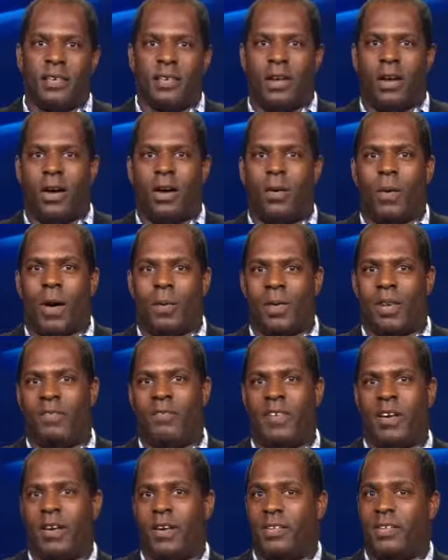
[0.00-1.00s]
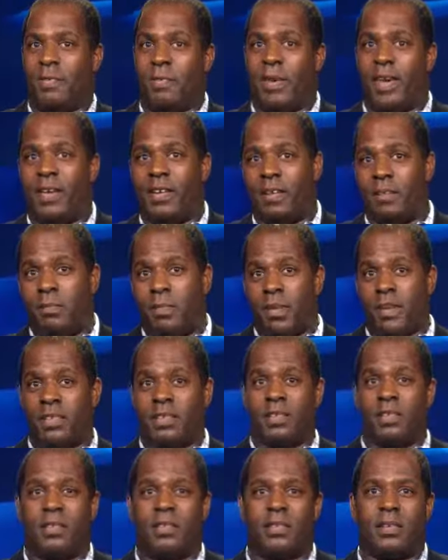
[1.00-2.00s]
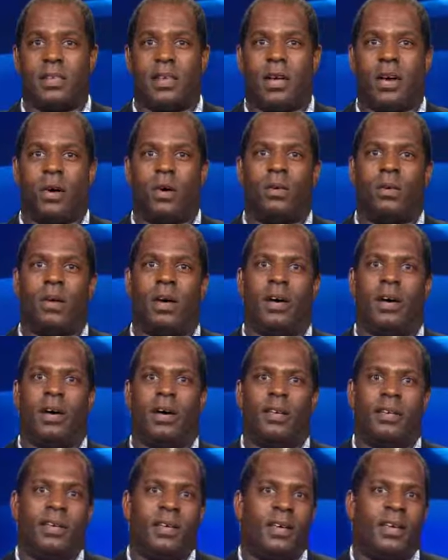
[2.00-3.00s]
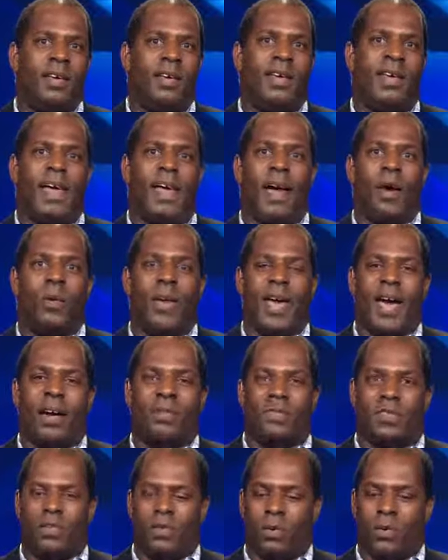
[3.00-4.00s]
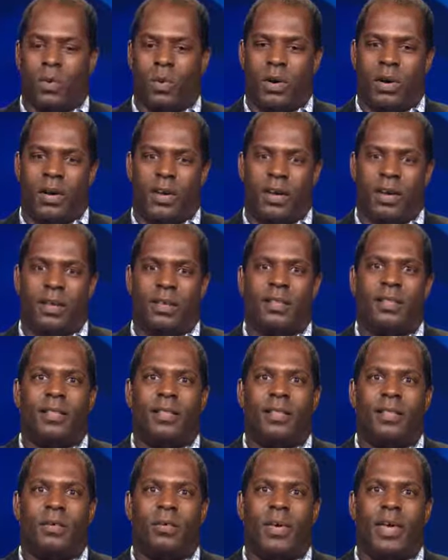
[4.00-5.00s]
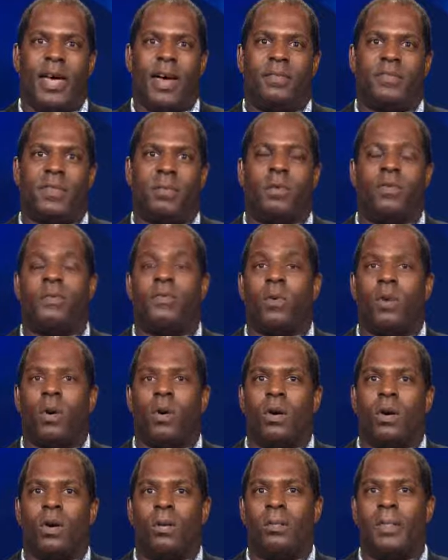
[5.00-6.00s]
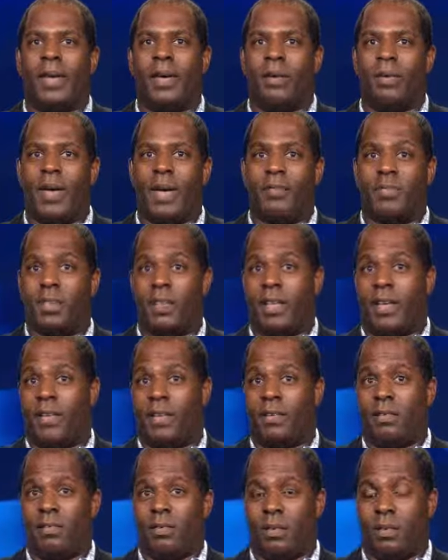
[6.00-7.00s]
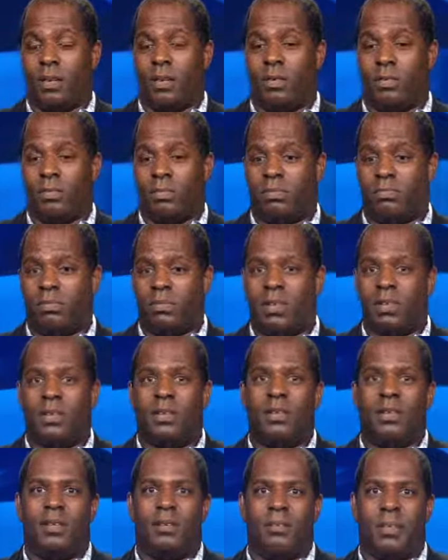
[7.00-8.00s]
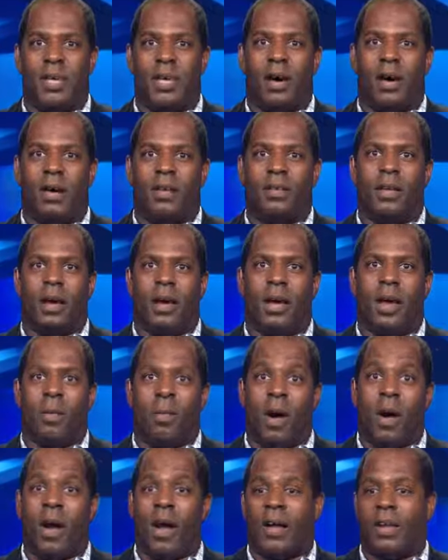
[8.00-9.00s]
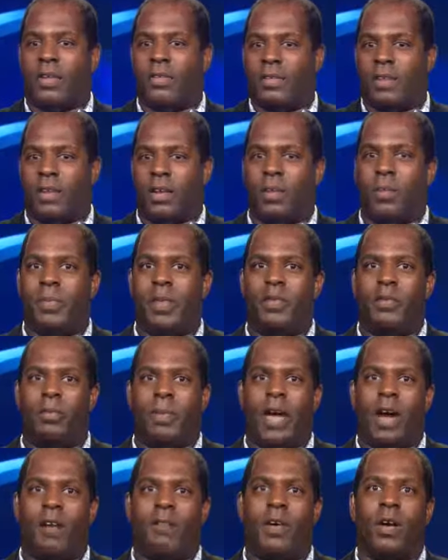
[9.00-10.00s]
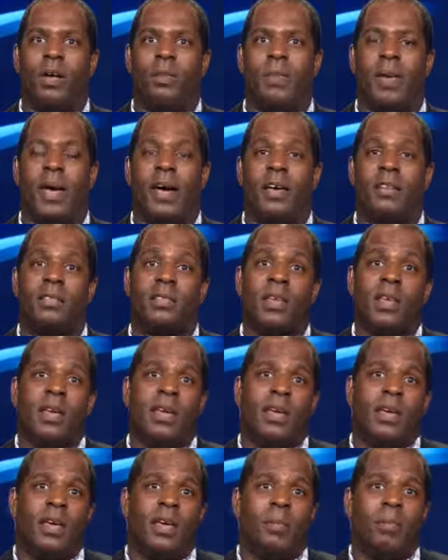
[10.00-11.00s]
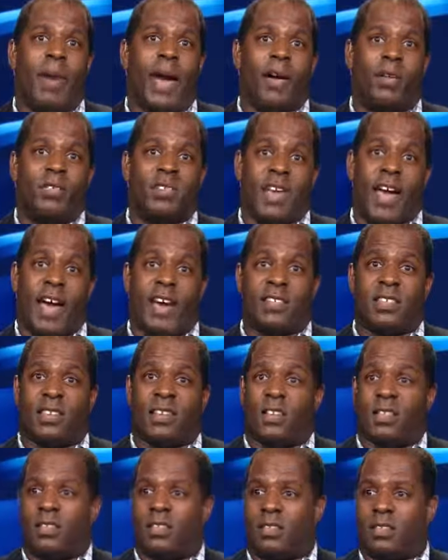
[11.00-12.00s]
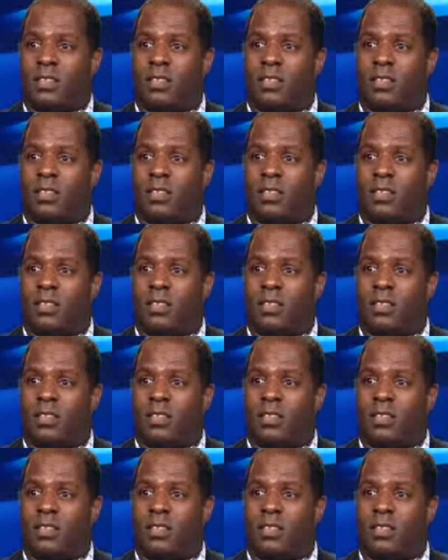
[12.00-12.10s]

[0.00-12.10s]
you know, I'm in a very demanding business. You know, uh, and we have to uh, we have to perform and we have to like you know be on, on our mark and you know be, be our very best. Michael Jackson is